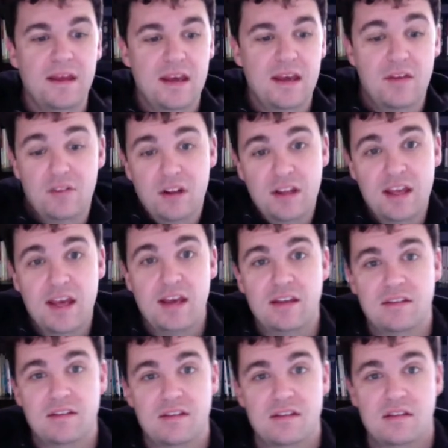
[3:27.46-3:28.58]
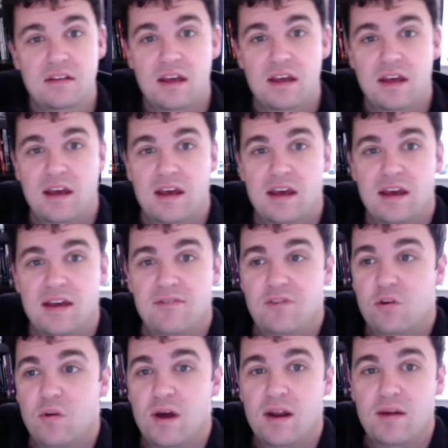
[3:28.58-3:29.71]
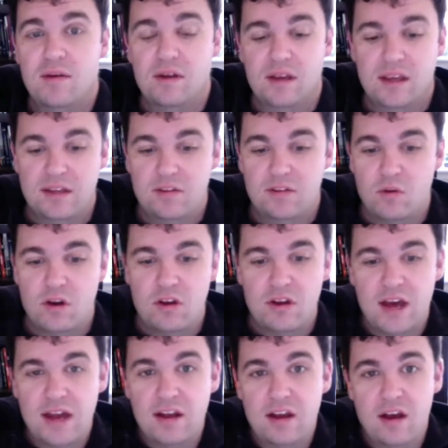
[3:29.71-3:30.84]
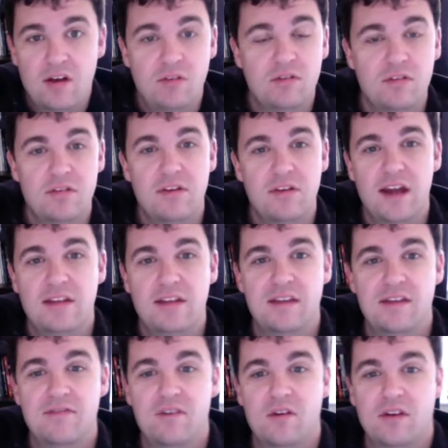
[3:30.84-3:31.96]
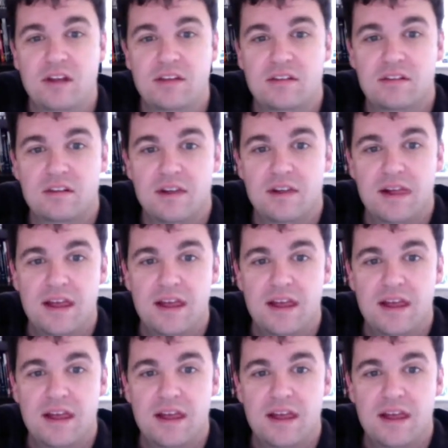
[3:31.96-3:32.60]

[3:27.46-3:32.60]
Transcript: It really is. If you want to get to where you got to go, you got to stay focused.